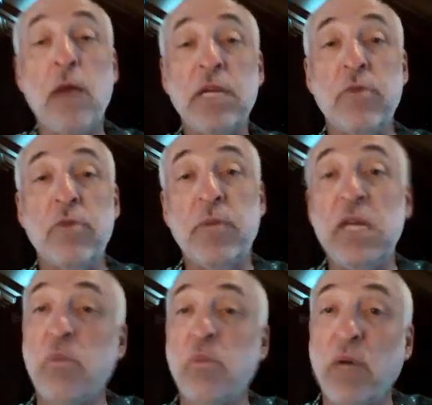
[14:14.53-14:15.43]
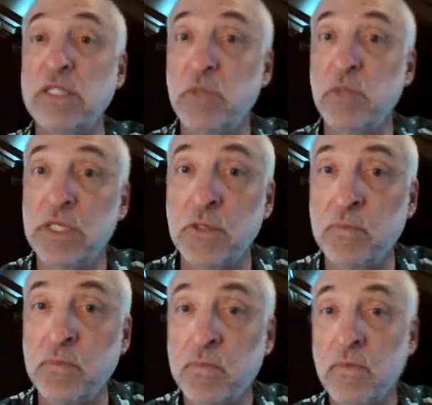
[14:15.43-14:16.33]
How many repeated points do
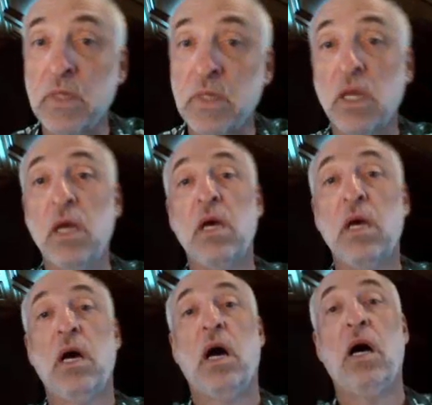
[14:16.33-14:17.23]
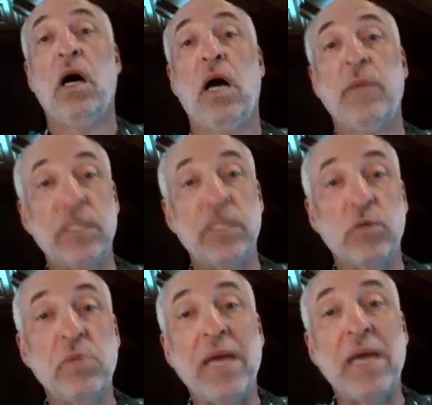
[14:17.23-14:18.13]
we do? How
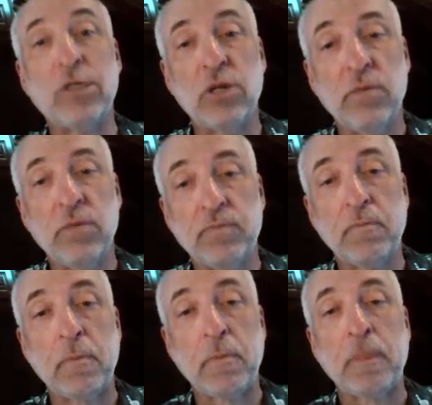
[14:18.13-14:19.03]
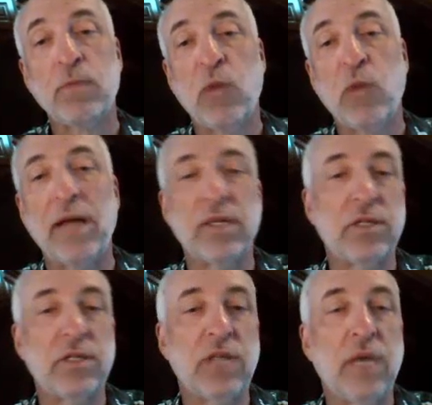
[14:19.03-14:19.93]
many do we measure?
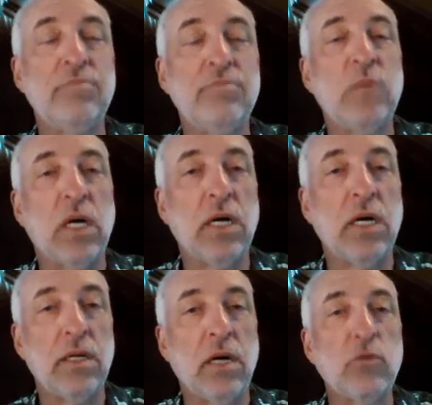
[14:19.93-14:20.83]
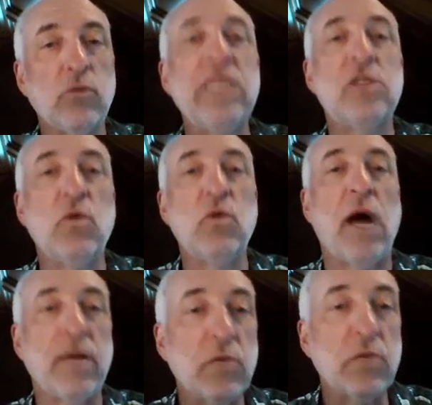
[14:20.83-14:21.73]
Well, there's a
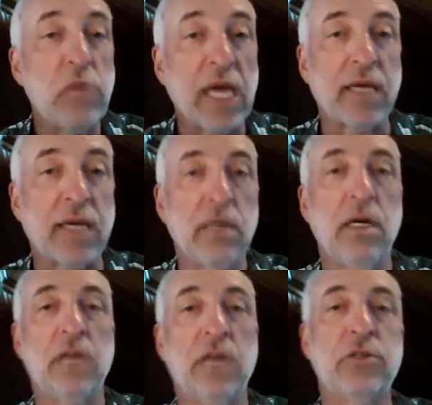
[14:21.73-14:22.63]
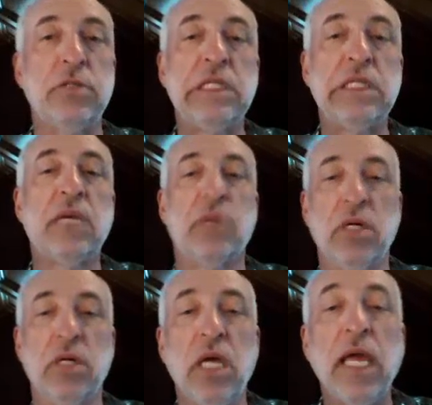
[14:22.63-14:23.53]
reason why we pick a certain
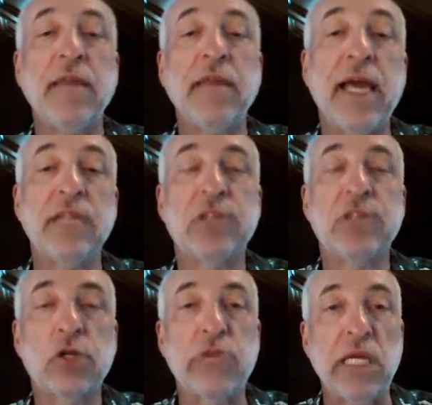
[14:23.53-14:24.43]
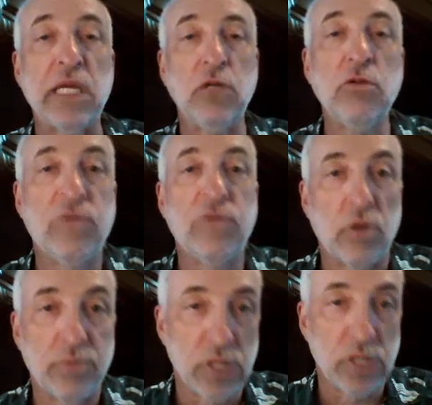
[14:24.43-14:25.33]
number, and that is to create
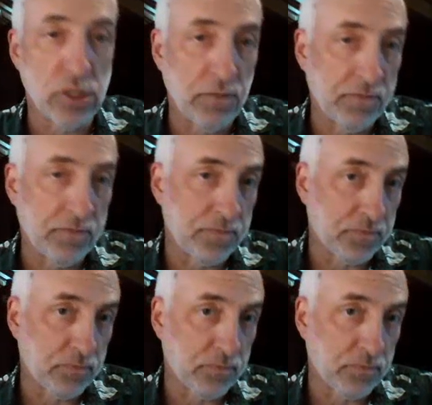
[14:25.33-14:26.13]
uniform precision.